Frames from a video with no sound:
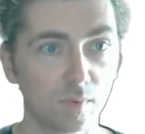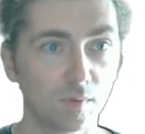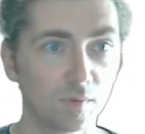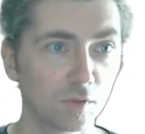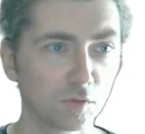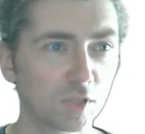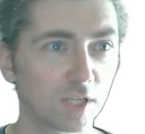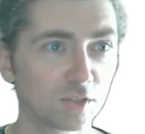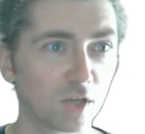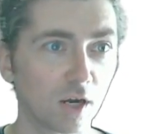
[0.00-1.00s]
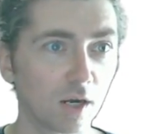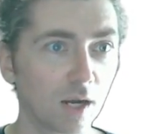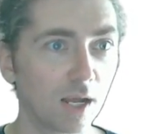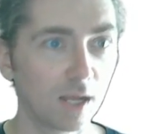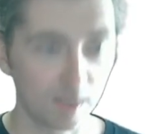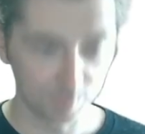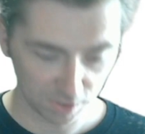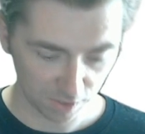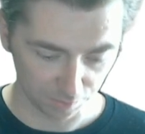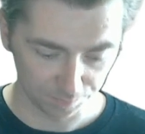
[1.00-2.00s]
Those things are up
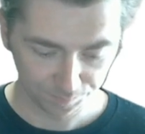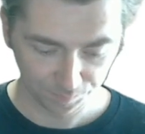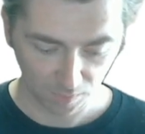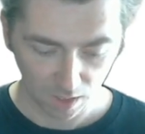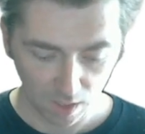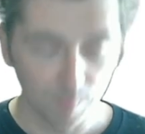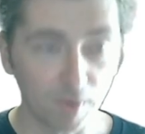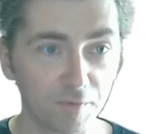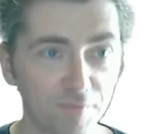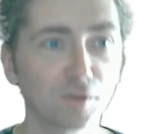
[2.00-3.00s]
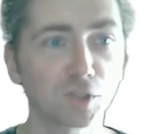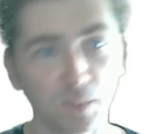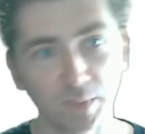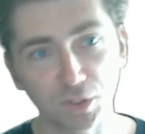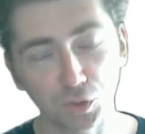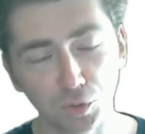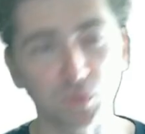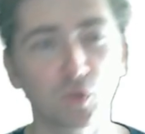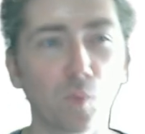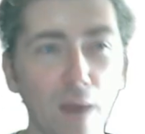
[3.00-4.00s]
to you. But the first thing we need to do is
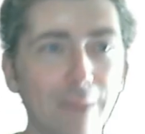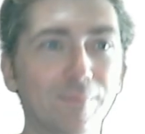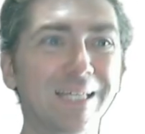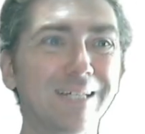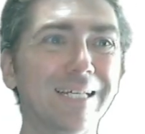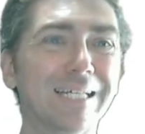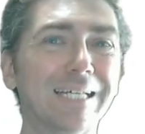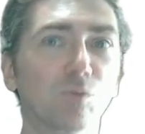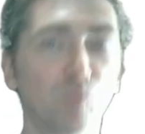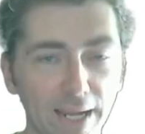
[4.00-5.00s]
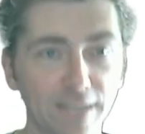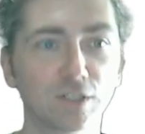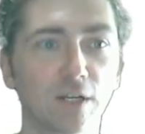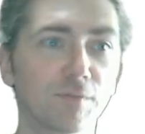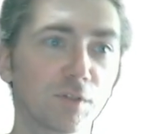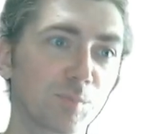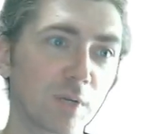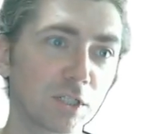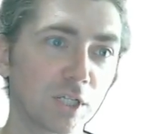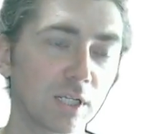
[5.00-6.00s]
grab the range of the
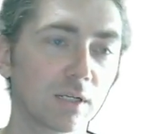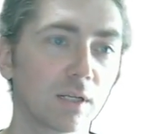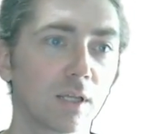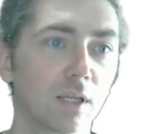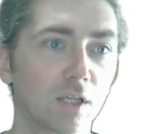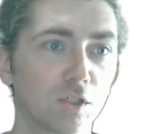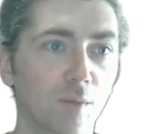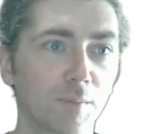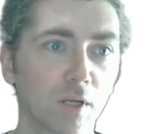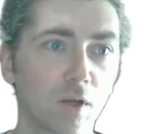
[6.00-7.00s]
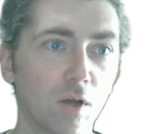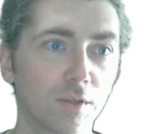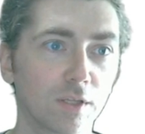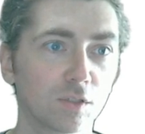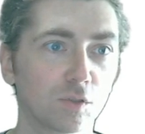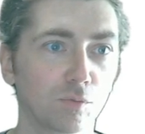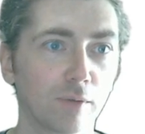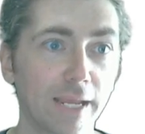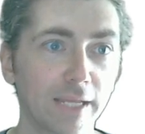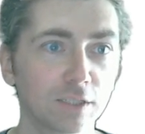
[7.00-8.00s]
spreadsheet. So I'm going to call this
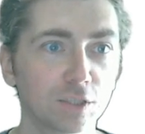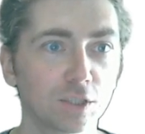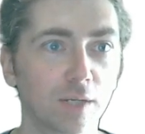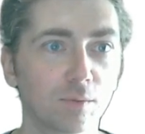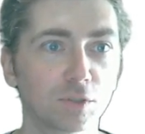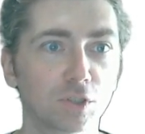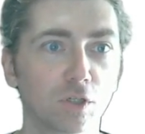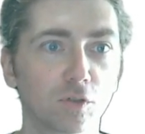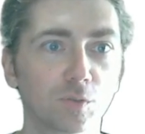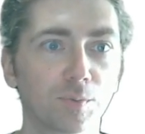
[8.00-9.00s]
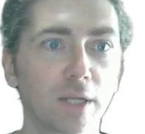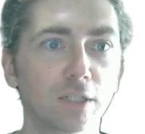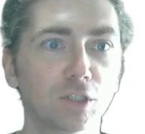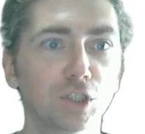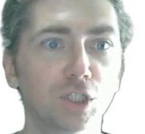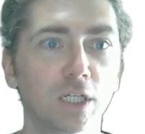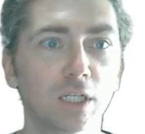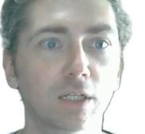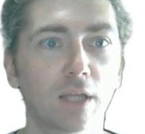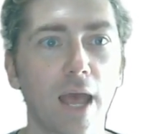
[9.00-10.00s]
range, and we'll just go
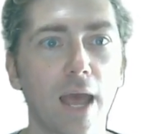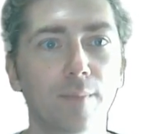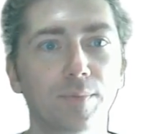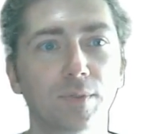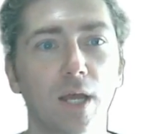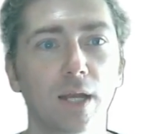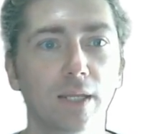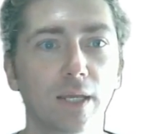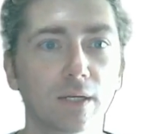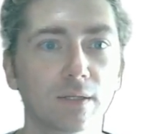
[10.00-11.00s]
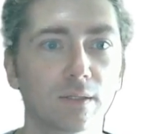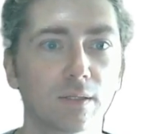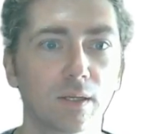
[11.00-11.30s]
spreadsheet app.get